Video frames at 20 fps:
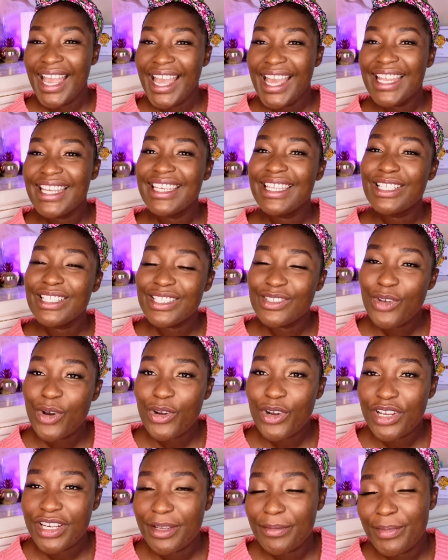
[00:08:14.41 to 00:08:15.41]
And it's
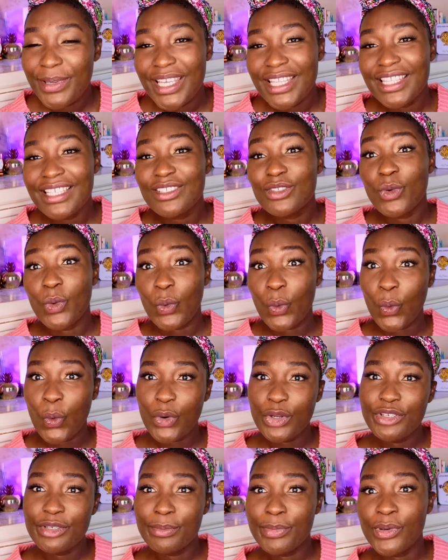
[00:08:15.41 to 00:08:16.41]
not going to be this
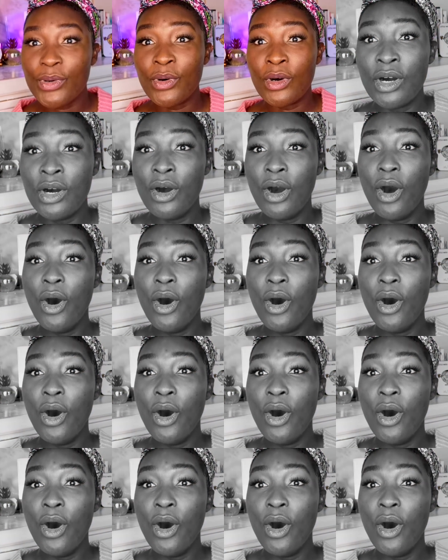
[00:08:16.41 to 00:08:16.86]
audible,